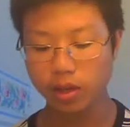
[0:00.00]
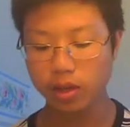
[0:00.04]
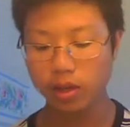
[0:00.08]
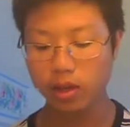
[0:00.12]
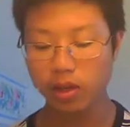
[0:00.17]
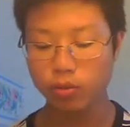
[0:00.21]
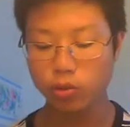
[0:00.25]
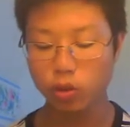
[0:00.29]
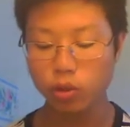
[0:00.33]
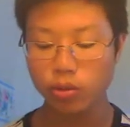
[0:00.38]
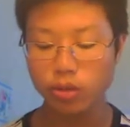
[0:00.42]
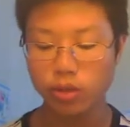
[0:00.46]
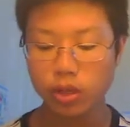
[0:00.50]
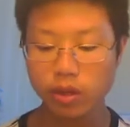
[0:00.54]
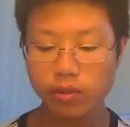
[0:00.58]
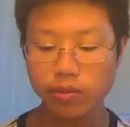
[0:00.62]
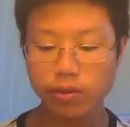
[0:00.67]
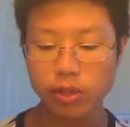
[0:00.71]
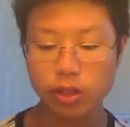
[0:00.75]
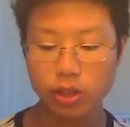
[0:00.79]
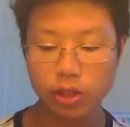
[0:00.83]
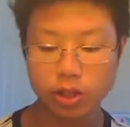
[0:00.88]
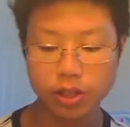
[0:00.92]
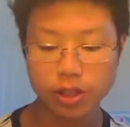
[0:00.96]
the moment of
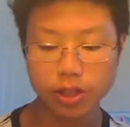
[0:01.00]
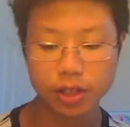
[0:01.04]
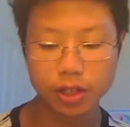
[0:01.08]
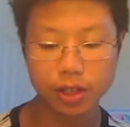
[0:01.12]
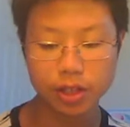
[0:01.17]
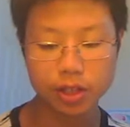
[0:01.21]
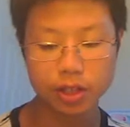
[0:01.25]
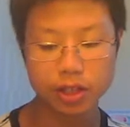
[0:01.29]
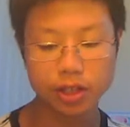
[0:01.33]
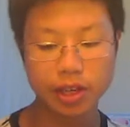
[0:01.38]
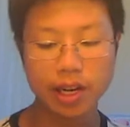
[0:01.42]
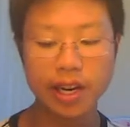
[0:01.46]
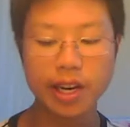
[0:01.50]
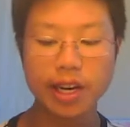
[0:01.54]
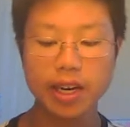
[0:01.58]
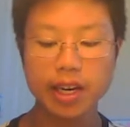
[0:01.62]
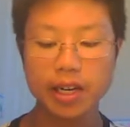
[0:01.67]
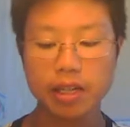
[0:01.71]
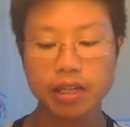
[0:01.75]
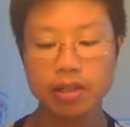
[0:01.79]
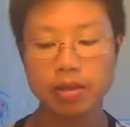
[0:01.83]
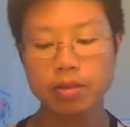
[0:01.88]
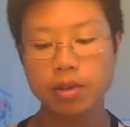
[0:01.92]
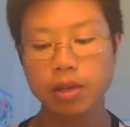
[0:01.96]
inertia,
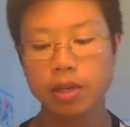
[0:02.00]
I,